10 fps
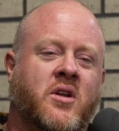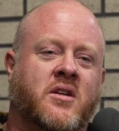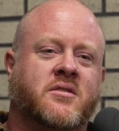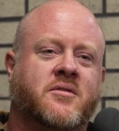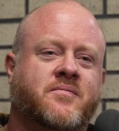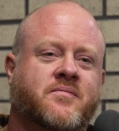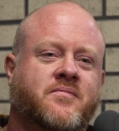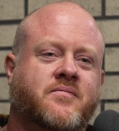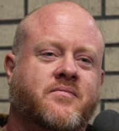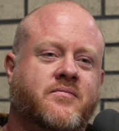is?
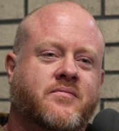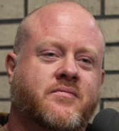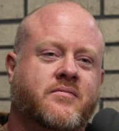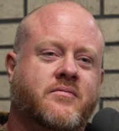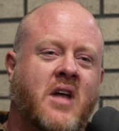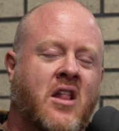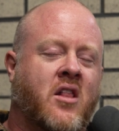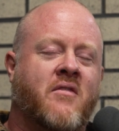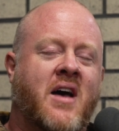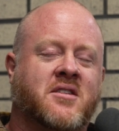I
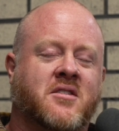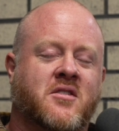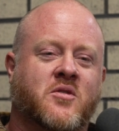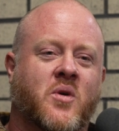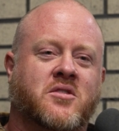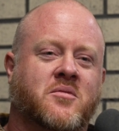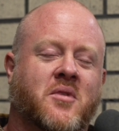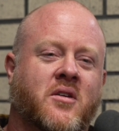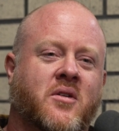love asking this question, by the